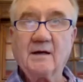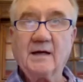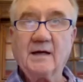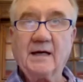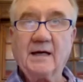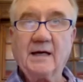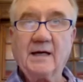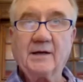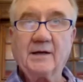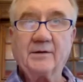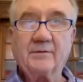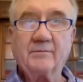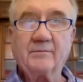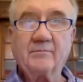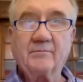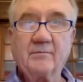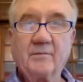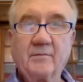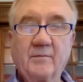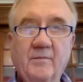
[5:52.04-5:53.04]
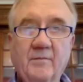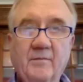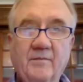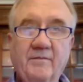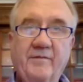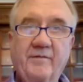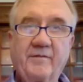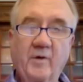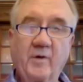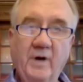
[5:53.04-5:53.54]
And
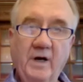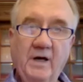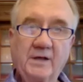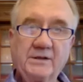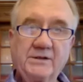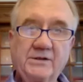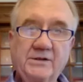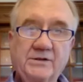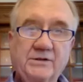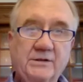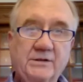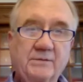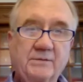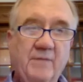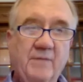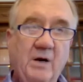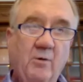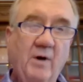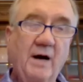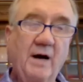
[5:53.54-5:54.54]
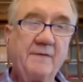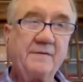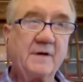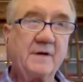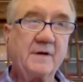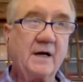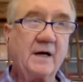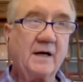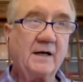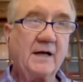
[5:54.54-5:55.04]
for us, my wife
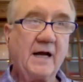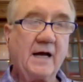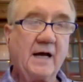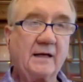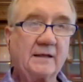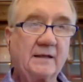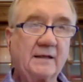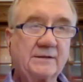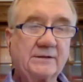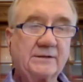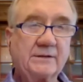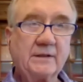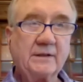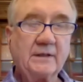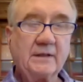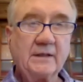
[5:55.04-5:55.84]
and I, Alex,